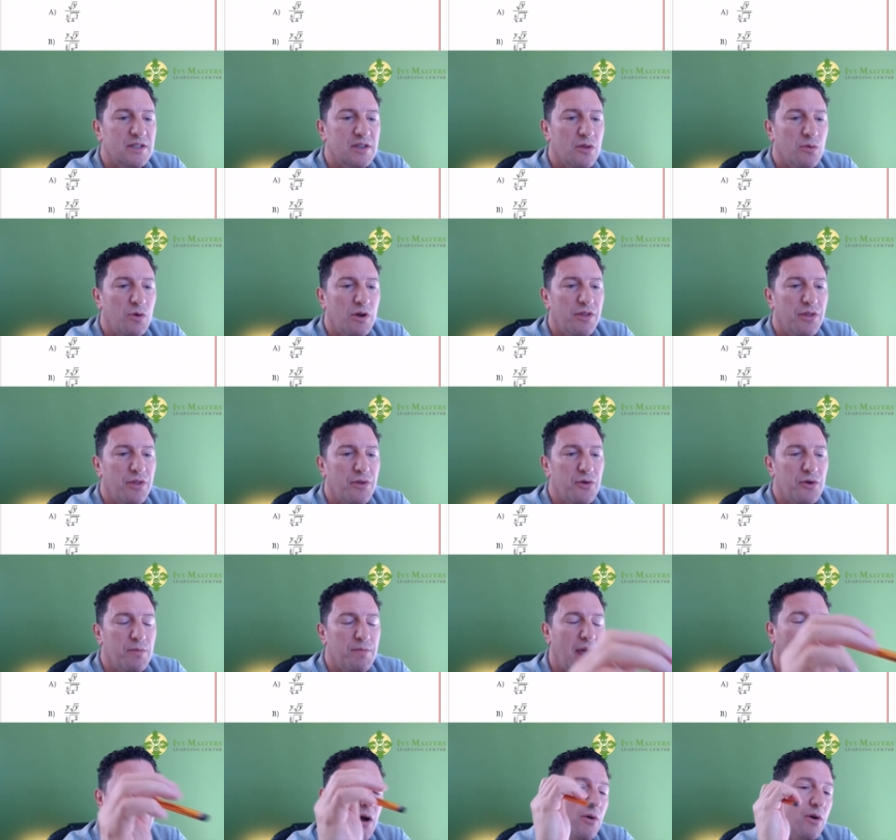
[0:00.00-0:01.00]
1 third
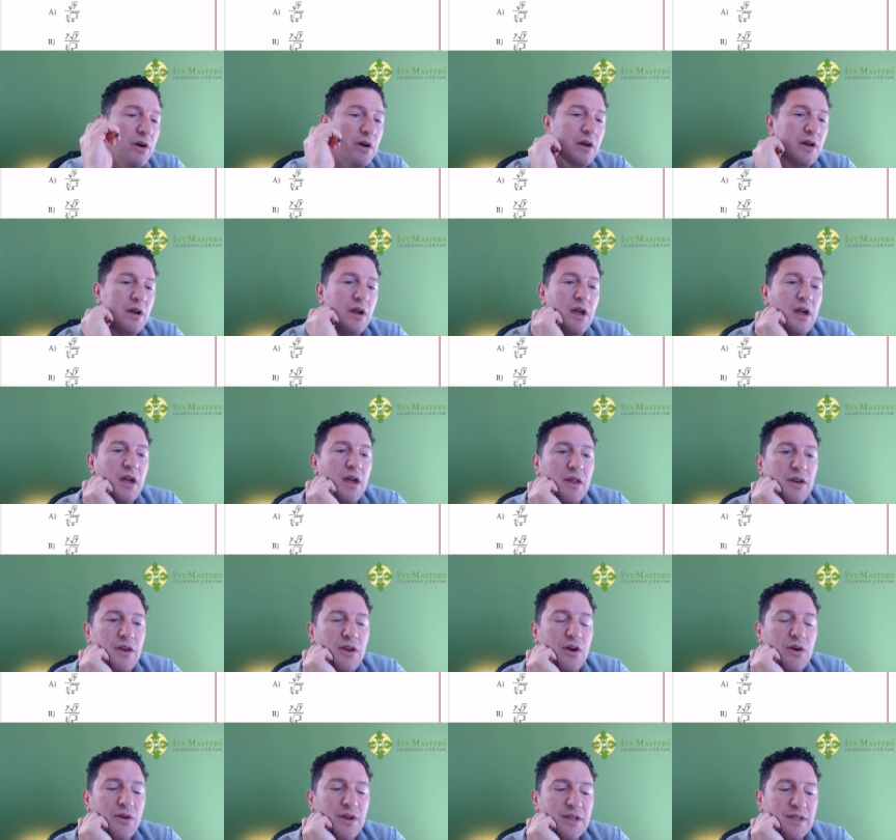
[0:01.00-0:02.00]
power.
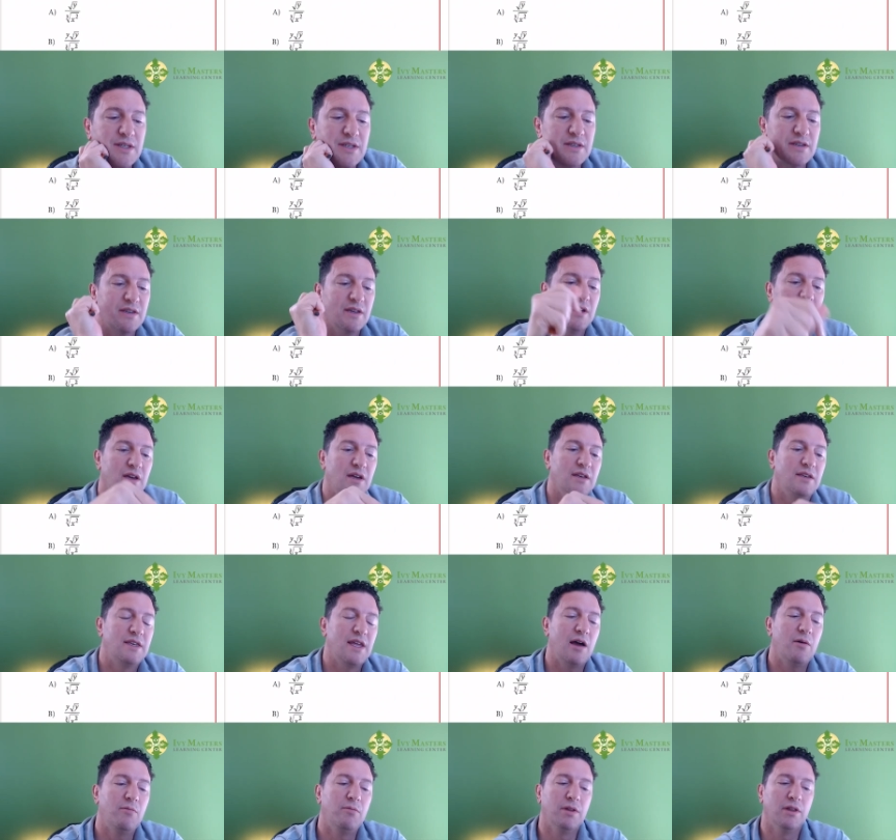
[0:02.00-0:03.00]
Notice
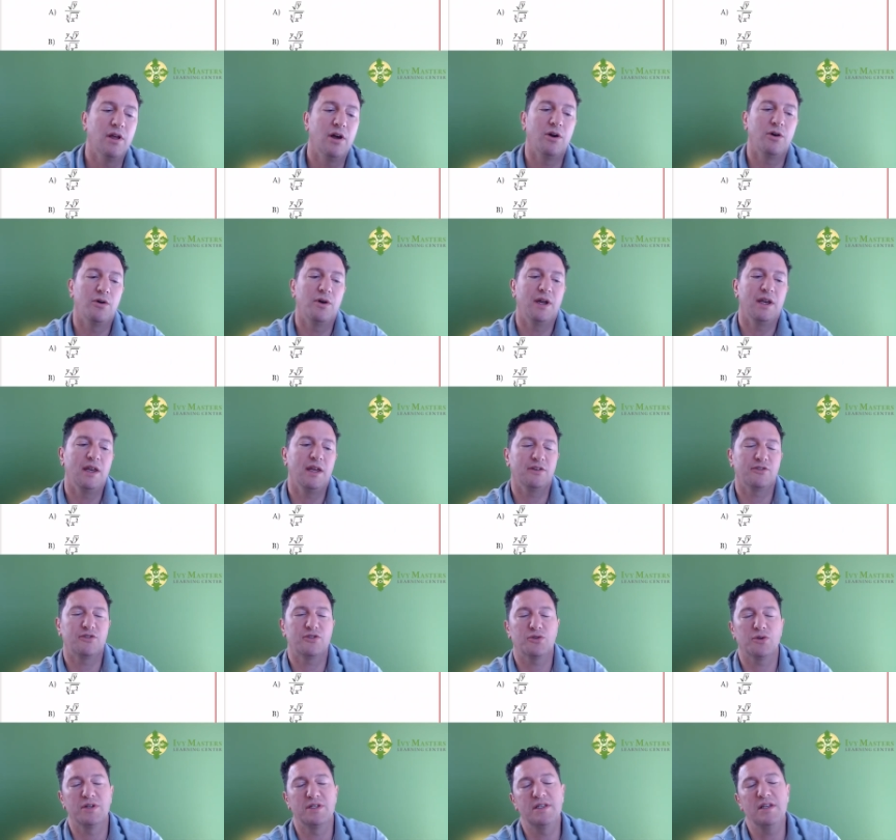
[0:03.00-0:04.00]
down below, in
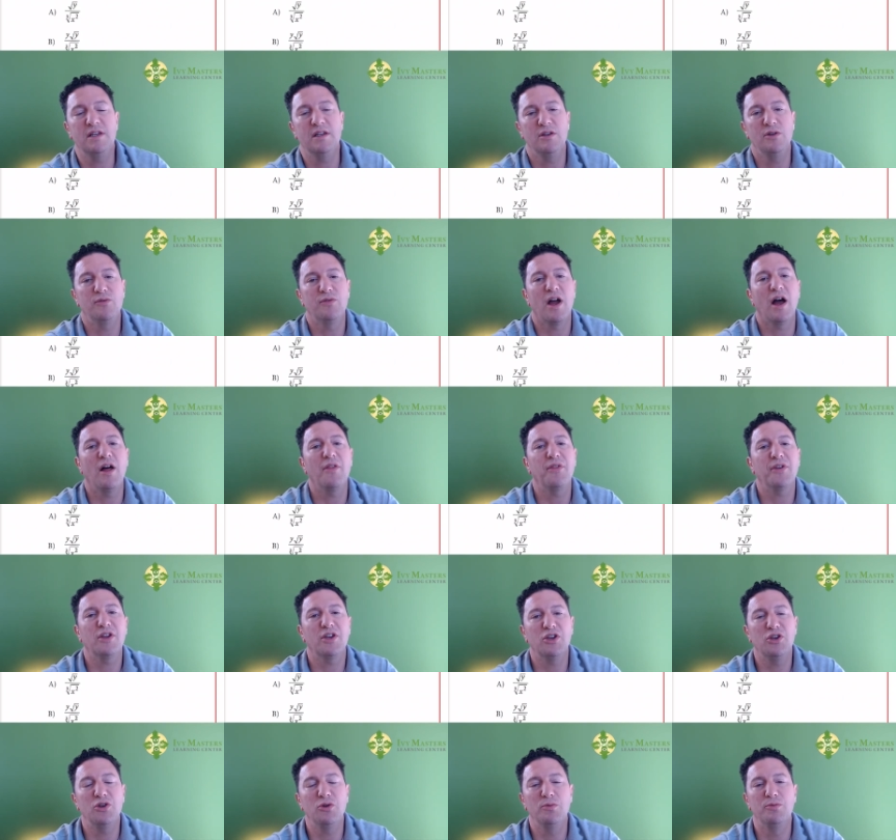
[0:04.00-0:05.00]
InchDSD, you've got the
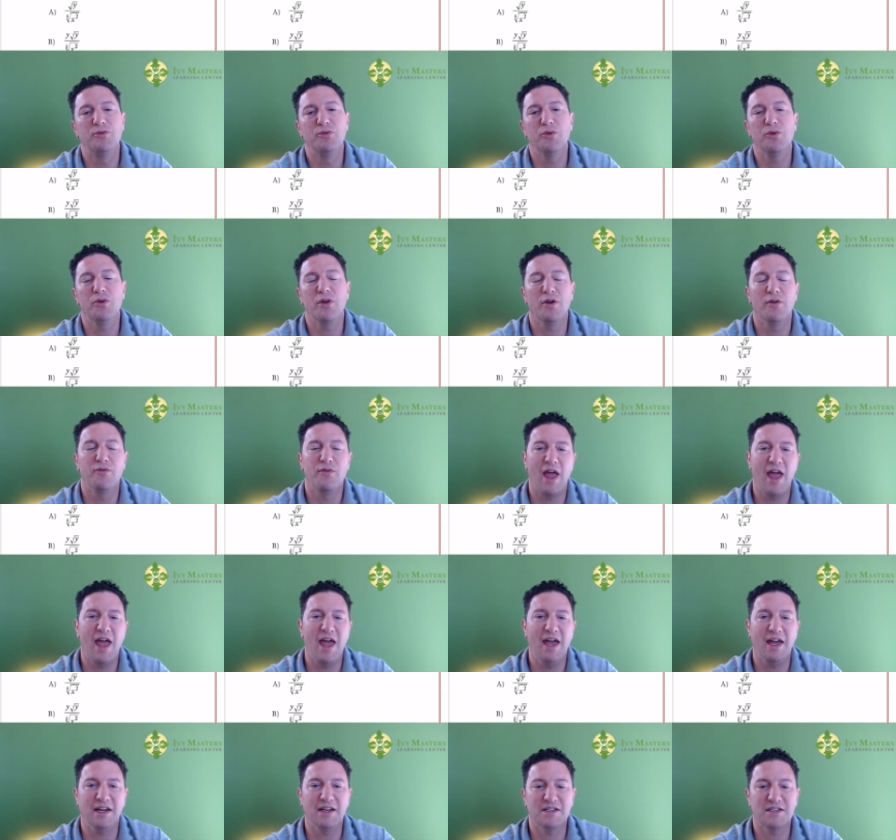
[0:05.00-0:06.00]
cubed root of
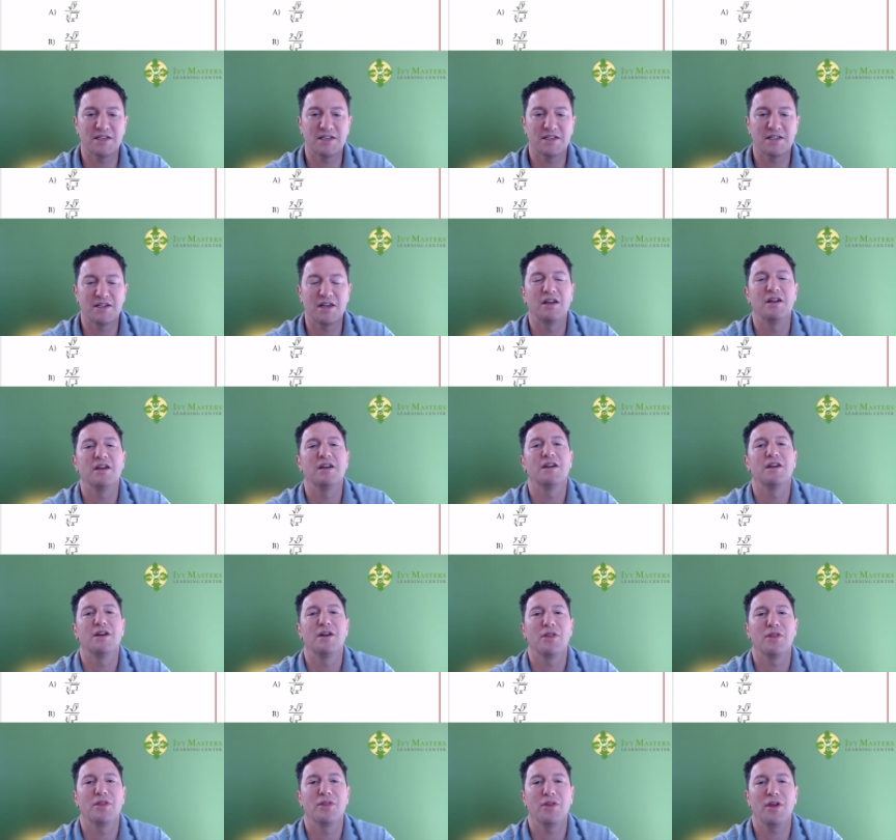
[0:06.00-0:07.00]
x.
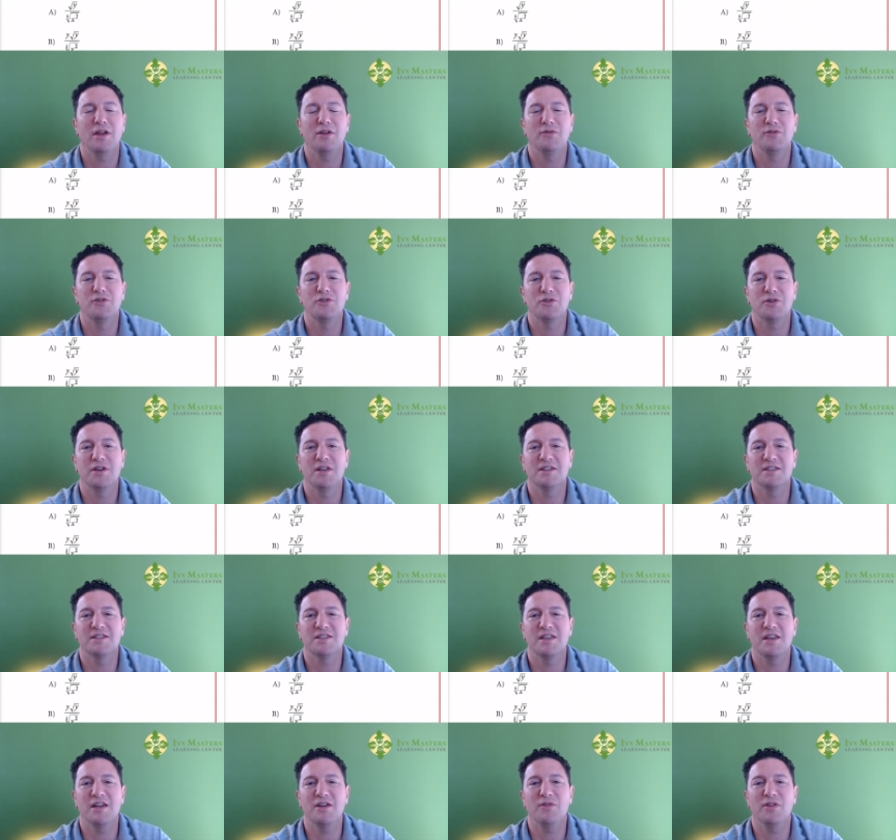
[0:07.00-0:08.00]
Thank you for joining us
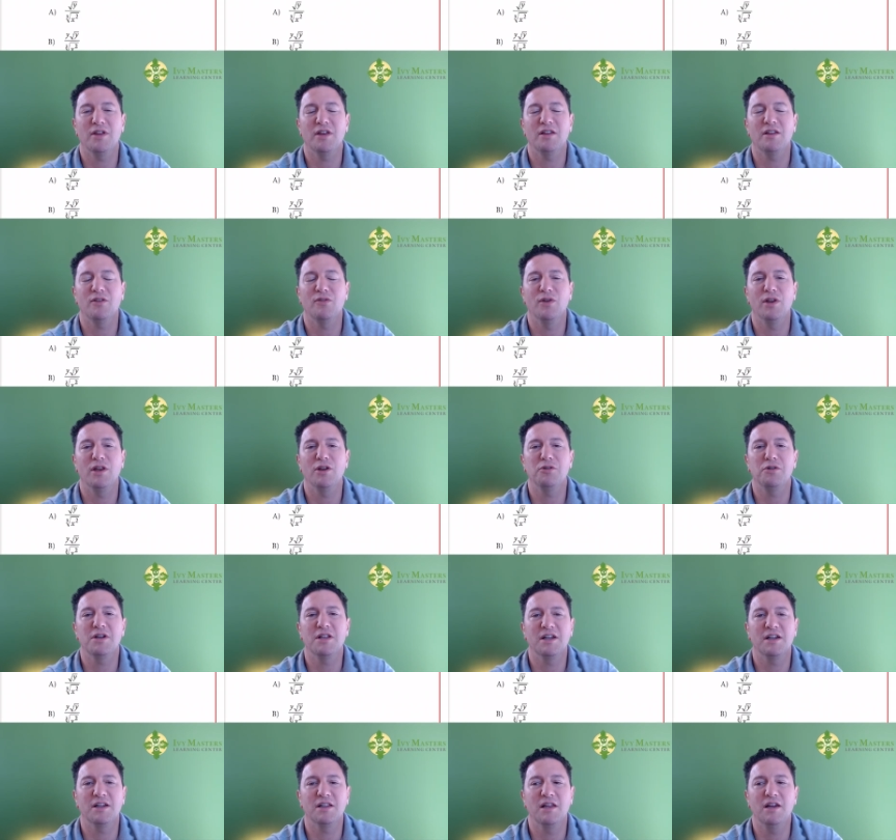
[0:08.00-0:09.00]
today. If you like this video,
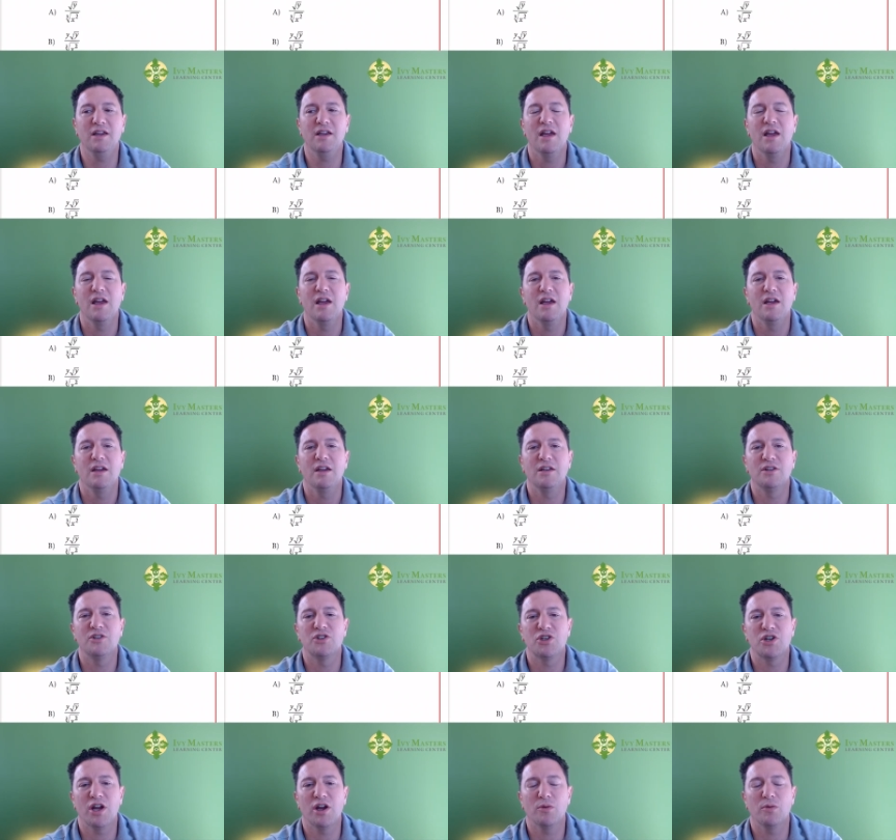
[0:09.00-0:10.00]
click like. You can
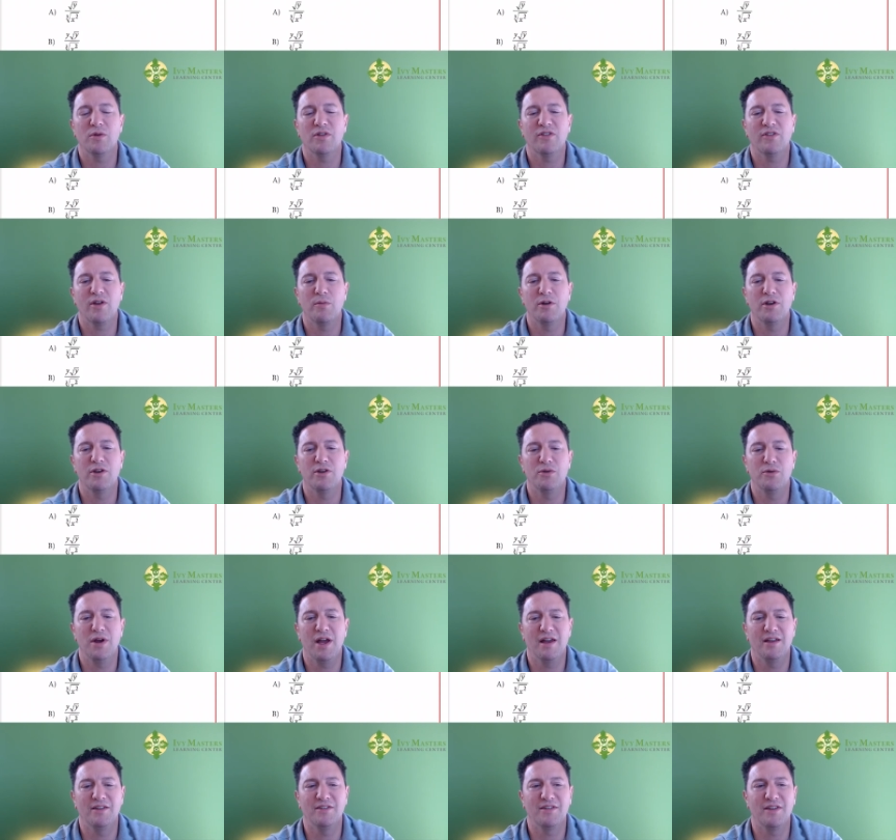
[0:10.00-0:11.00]
share it with someone who
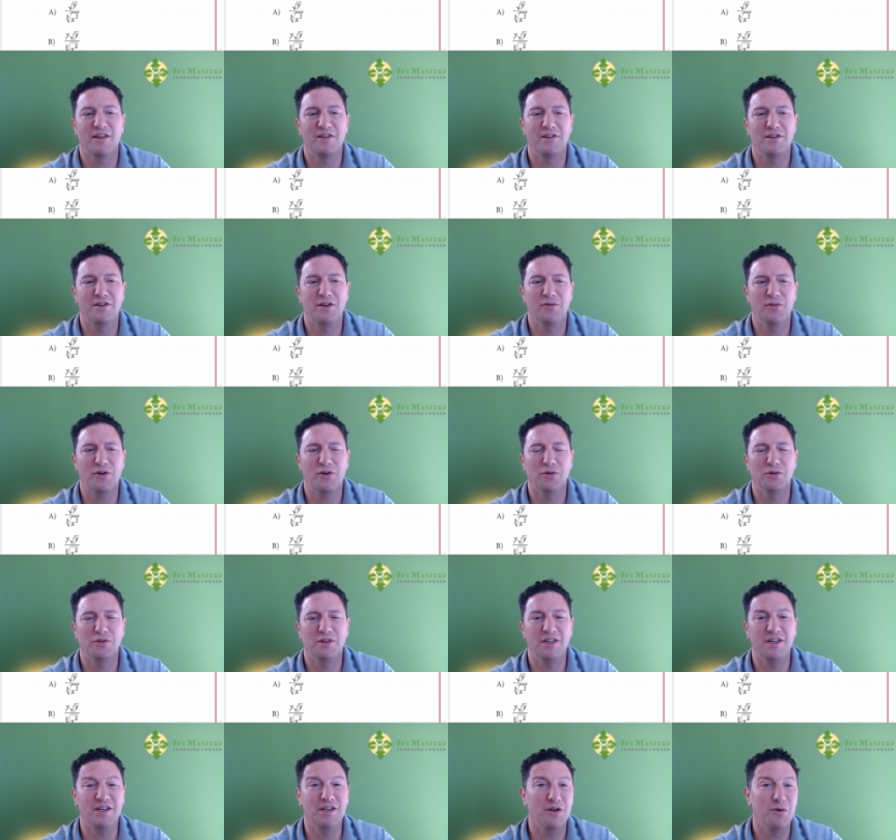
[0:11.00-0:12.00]
has
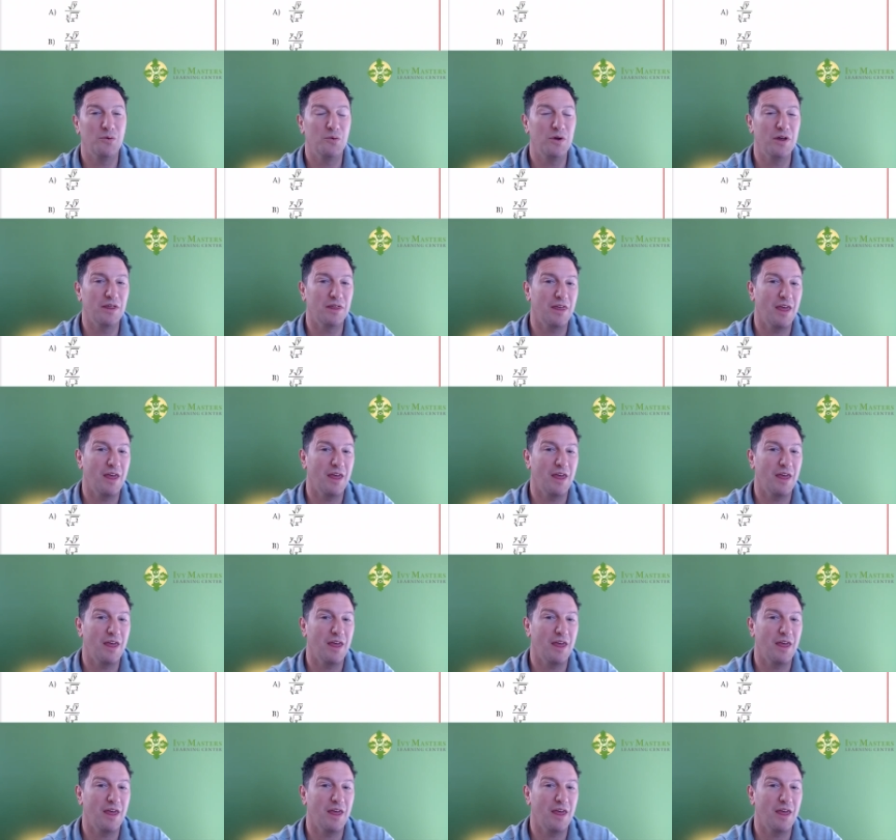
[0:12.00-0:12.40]
difficulty with